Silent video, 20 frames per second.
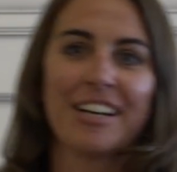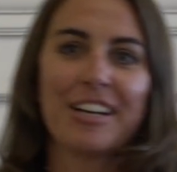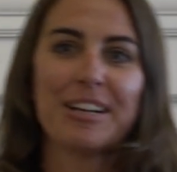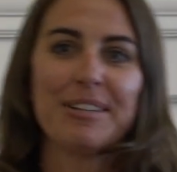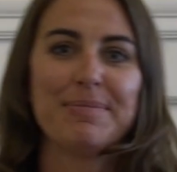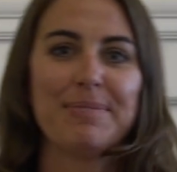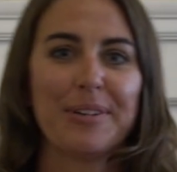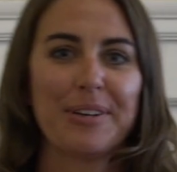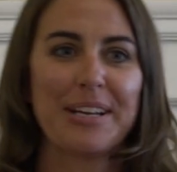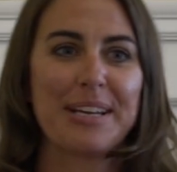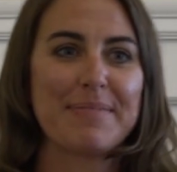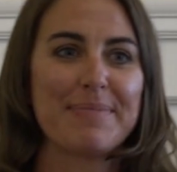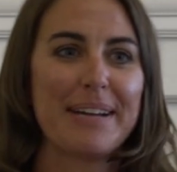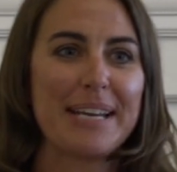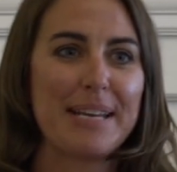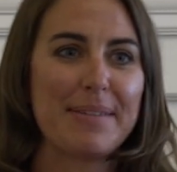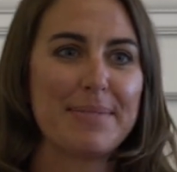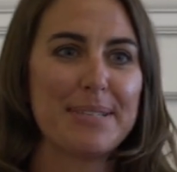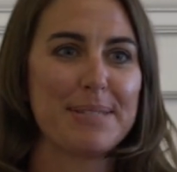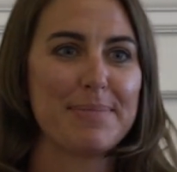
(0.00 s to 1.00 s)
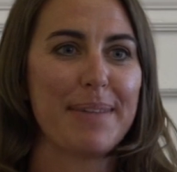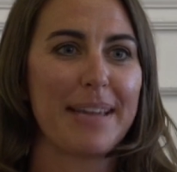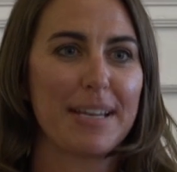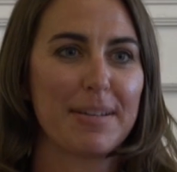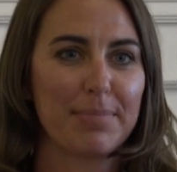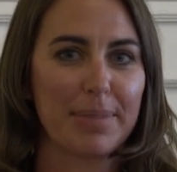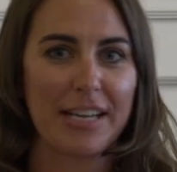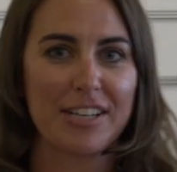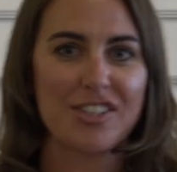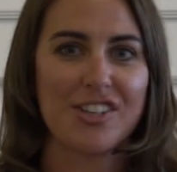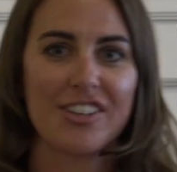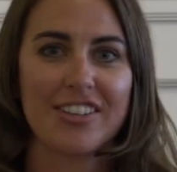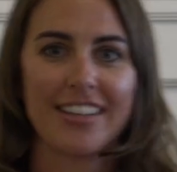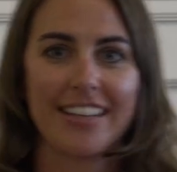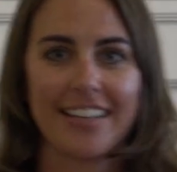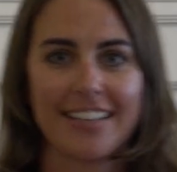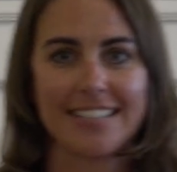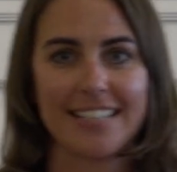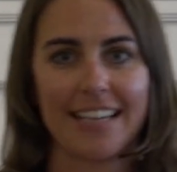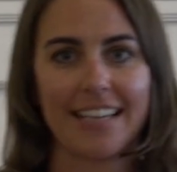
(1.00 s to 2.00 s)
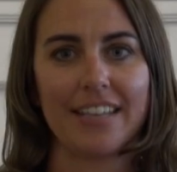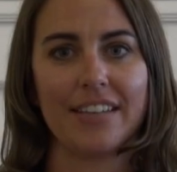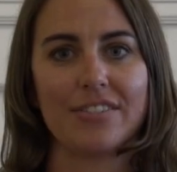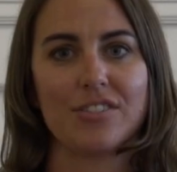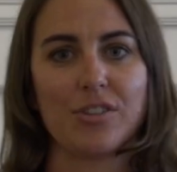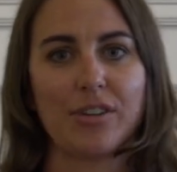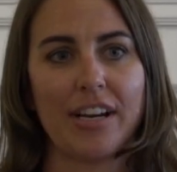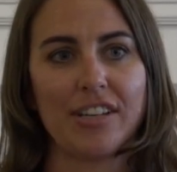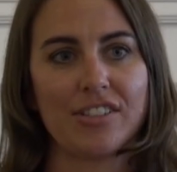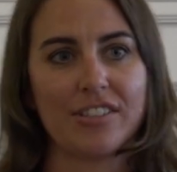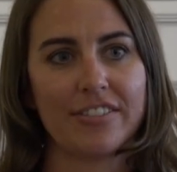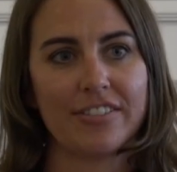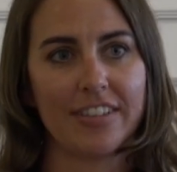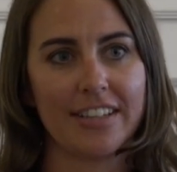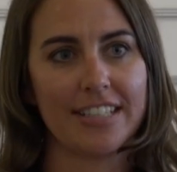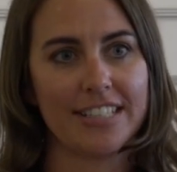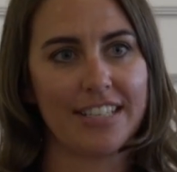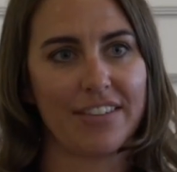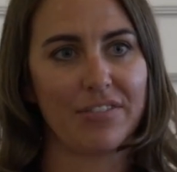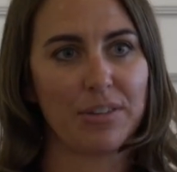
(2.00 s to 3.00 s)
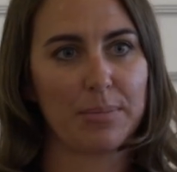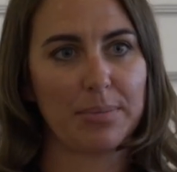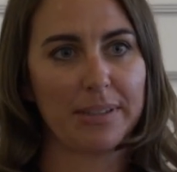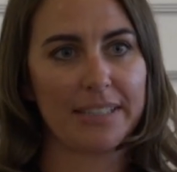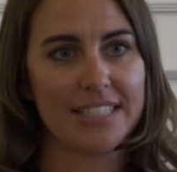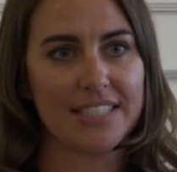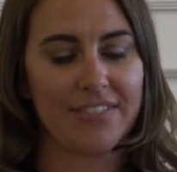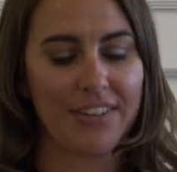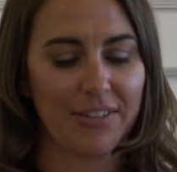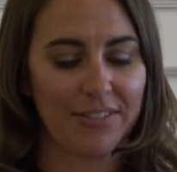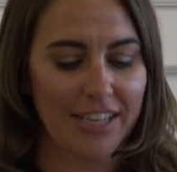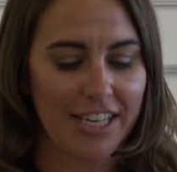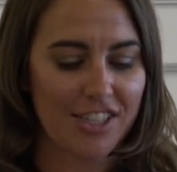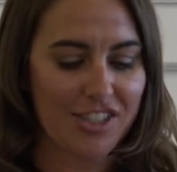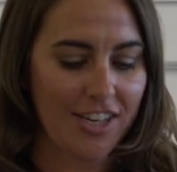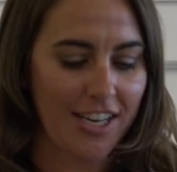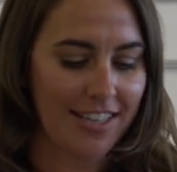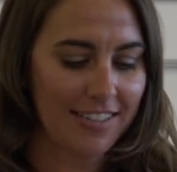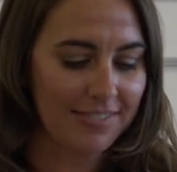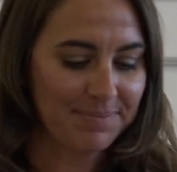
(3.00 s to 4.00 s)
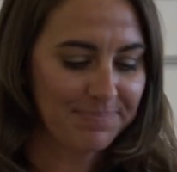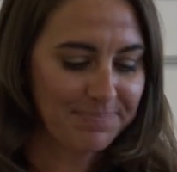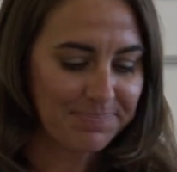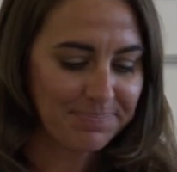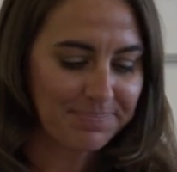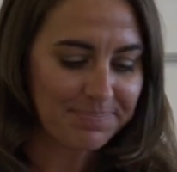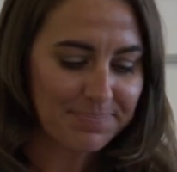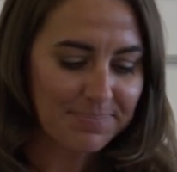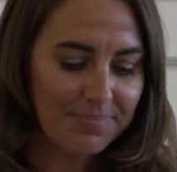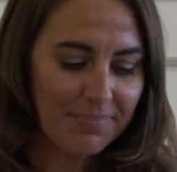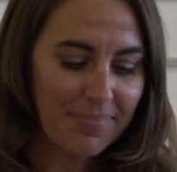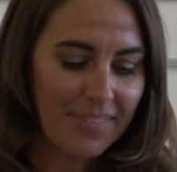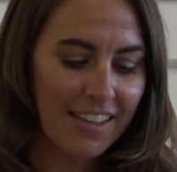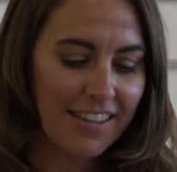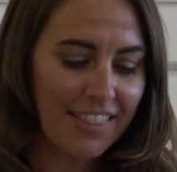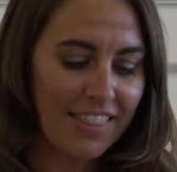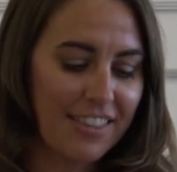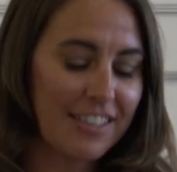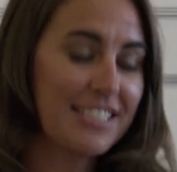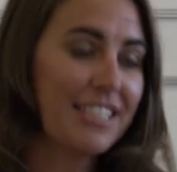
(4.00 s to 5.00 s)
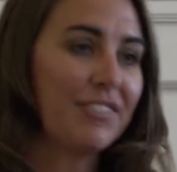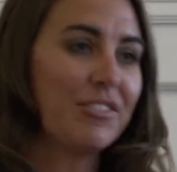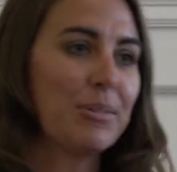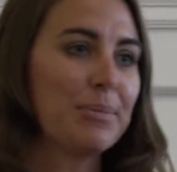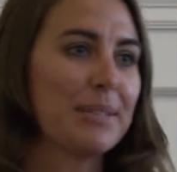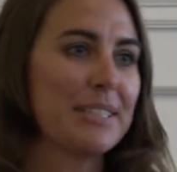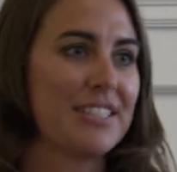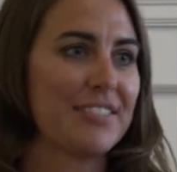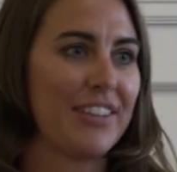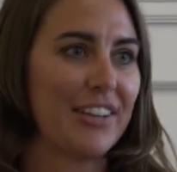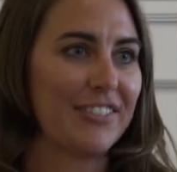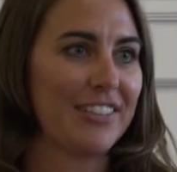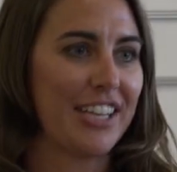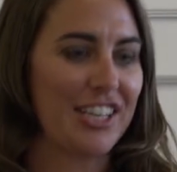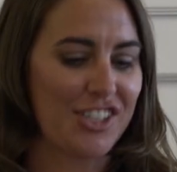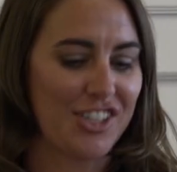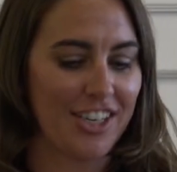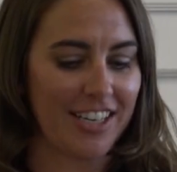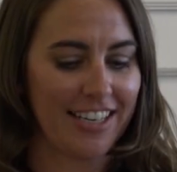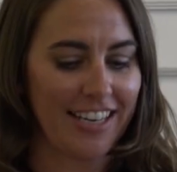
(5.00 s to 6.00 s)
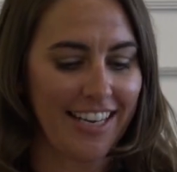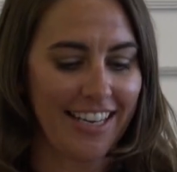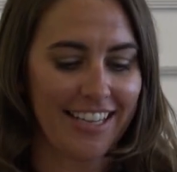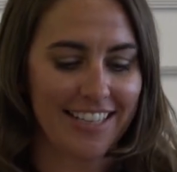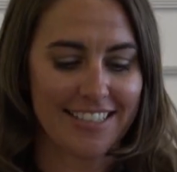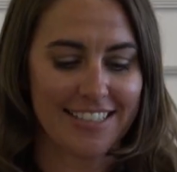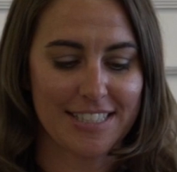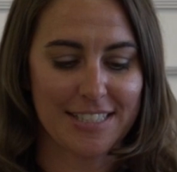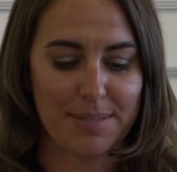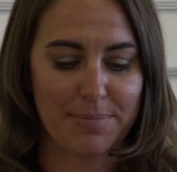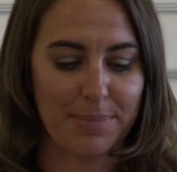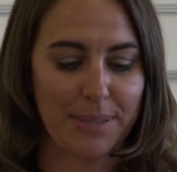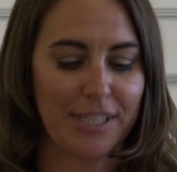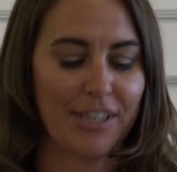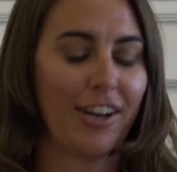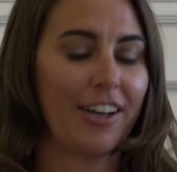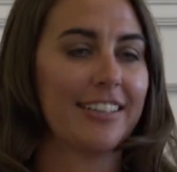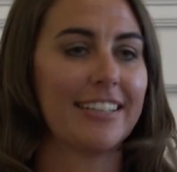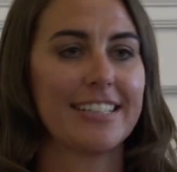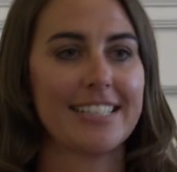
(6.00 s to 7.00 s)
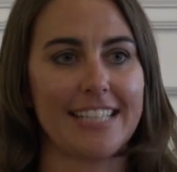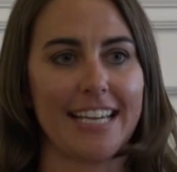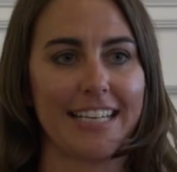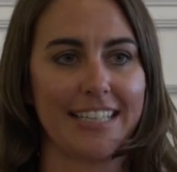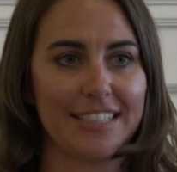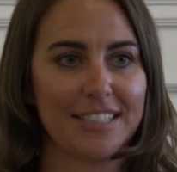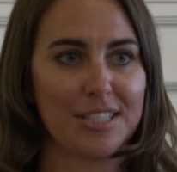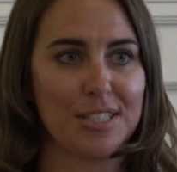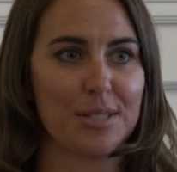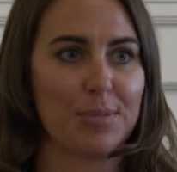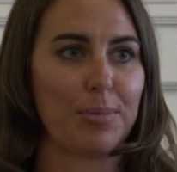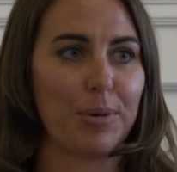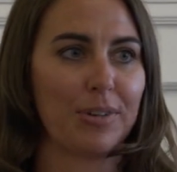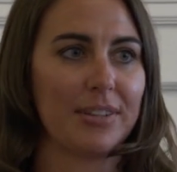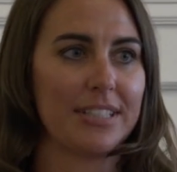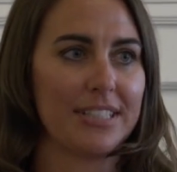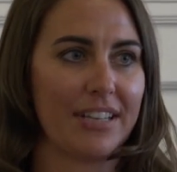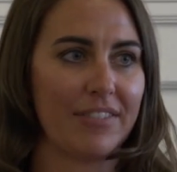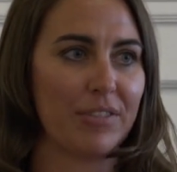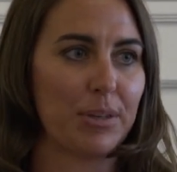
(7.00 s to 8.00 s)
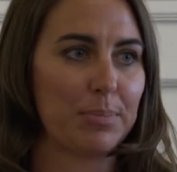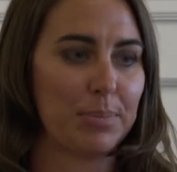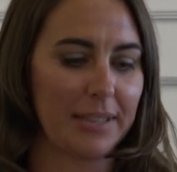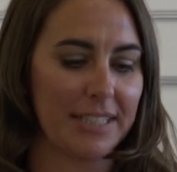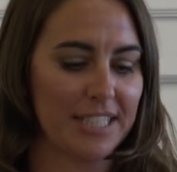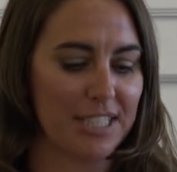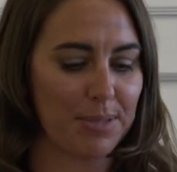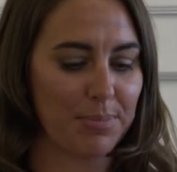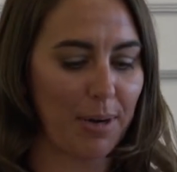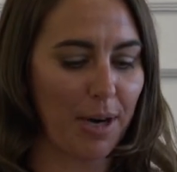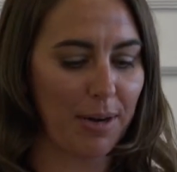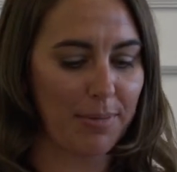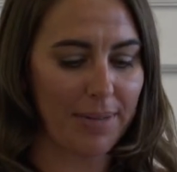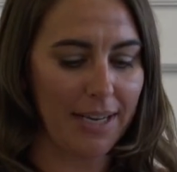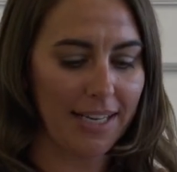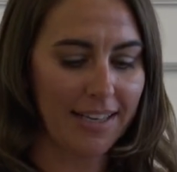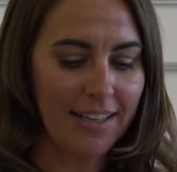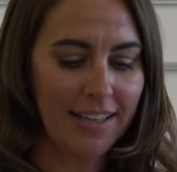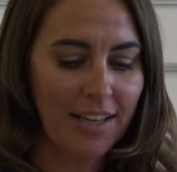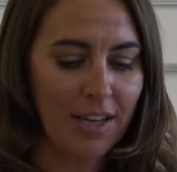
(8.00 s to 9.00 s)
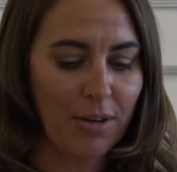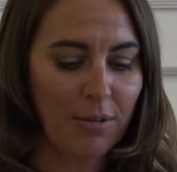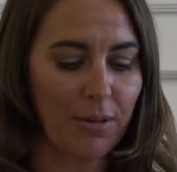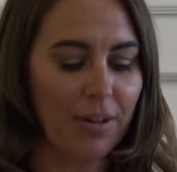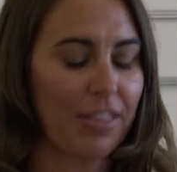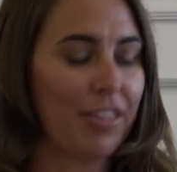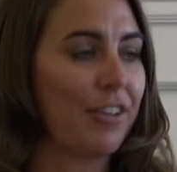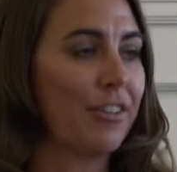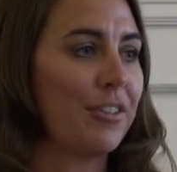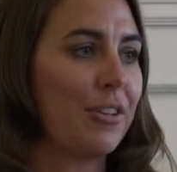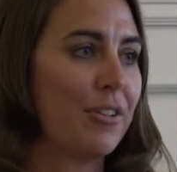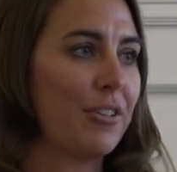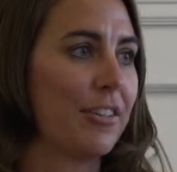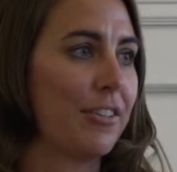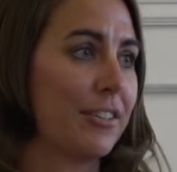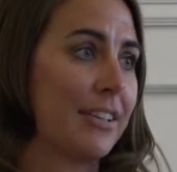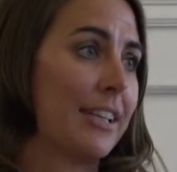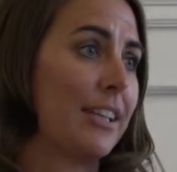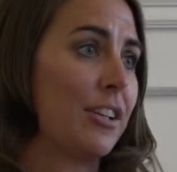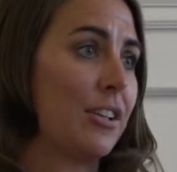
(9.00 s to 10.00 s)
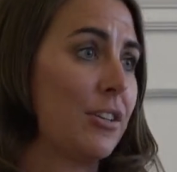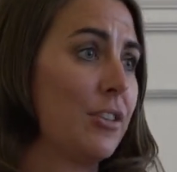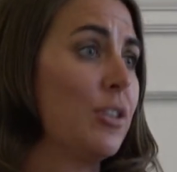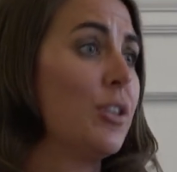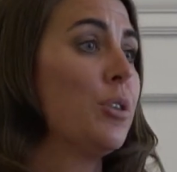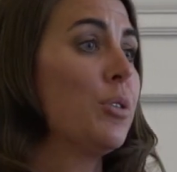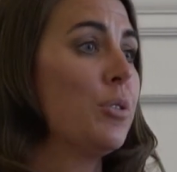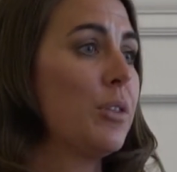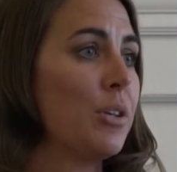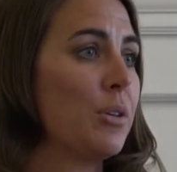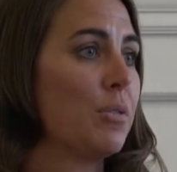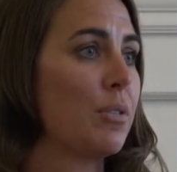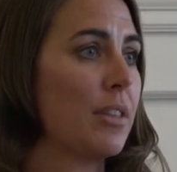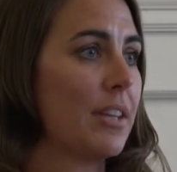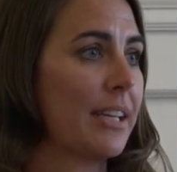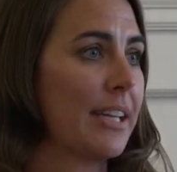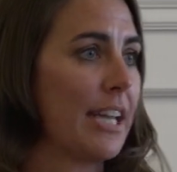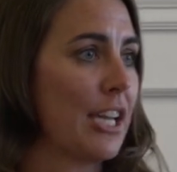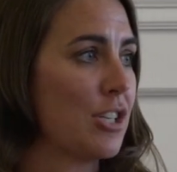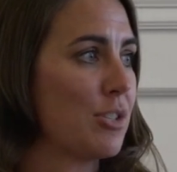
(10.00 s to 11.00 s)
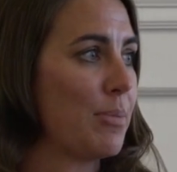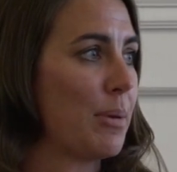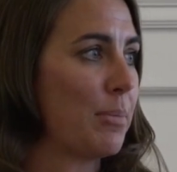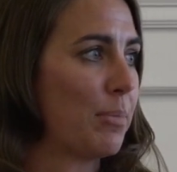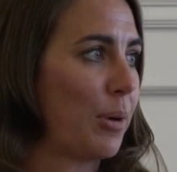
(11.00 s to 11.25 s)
Good morning. My name is Megan Pletcher, the Executive Director for the Denver Police Foundation. The Denver Police Foundation is beyond excited to support the Denver Police Department with their new youth engagement